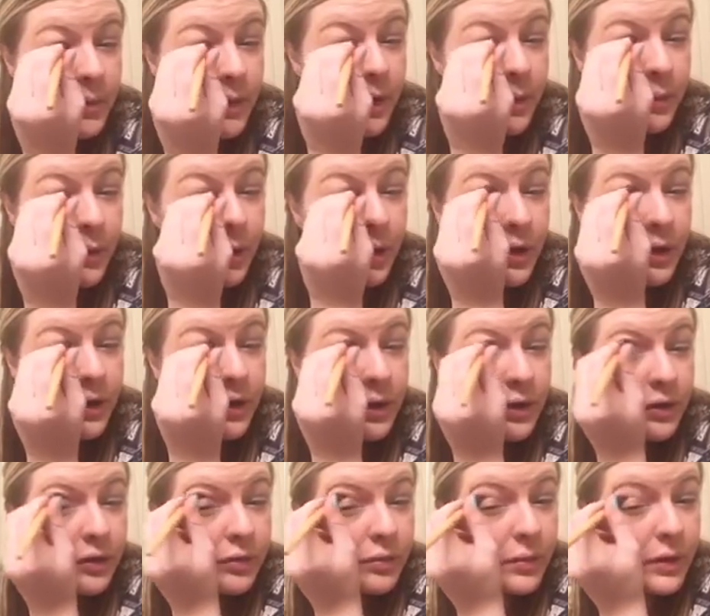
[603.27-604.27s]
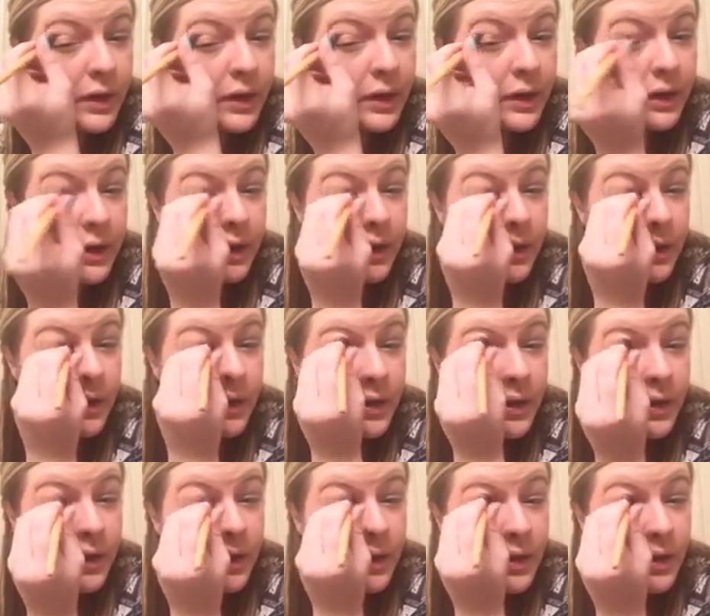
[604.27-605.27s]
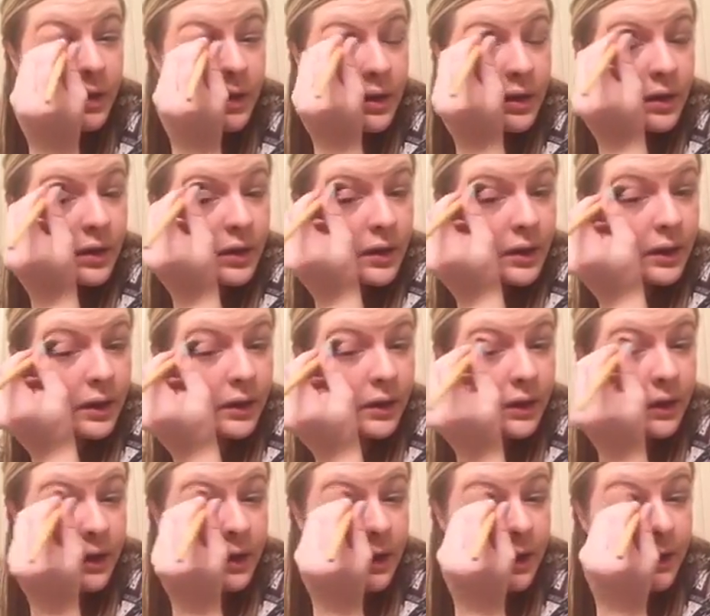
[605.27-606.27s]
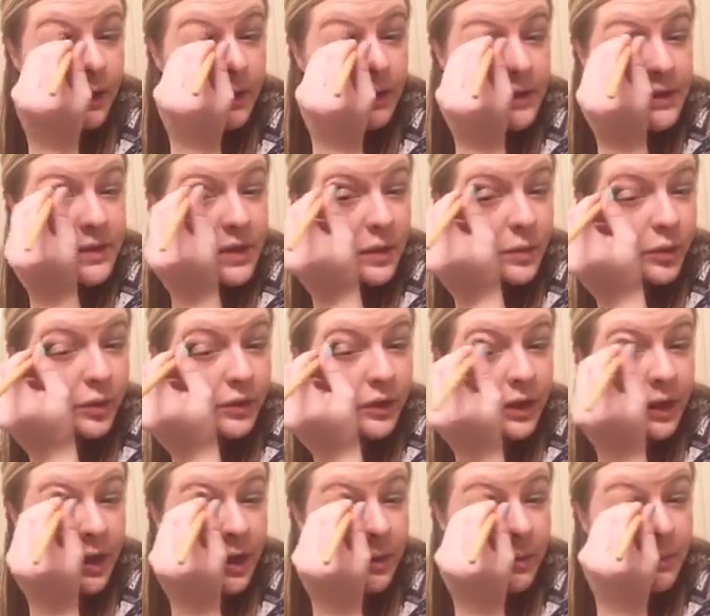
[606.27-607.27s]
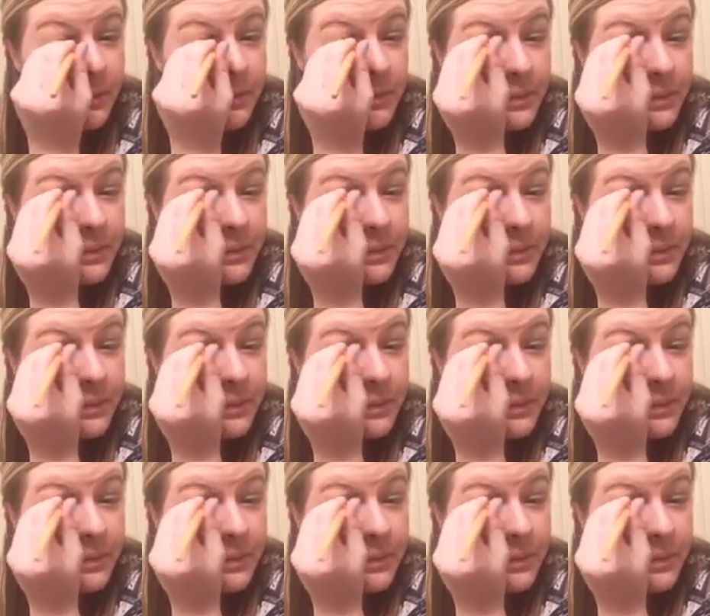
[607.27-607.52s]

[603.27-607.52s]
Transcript: main part of my eyelid and then start moving up.